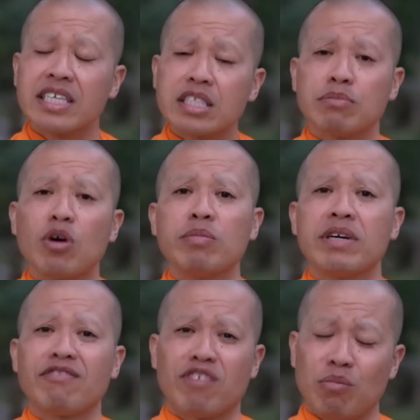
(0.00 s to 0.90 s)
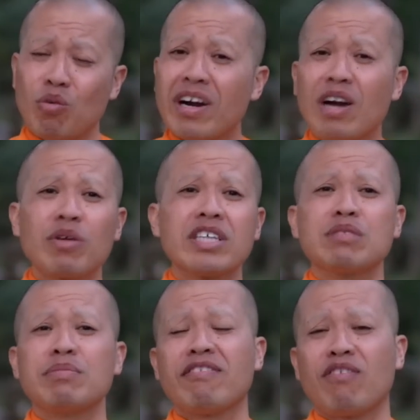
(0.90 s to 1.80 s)
this moment, from where I
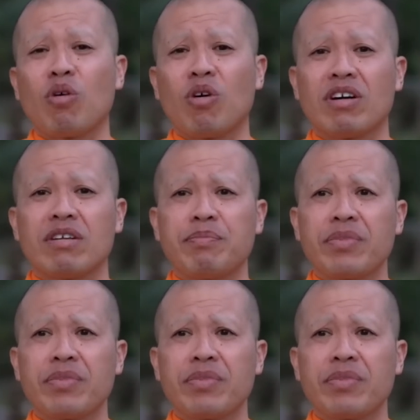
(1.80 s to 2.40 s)
was before,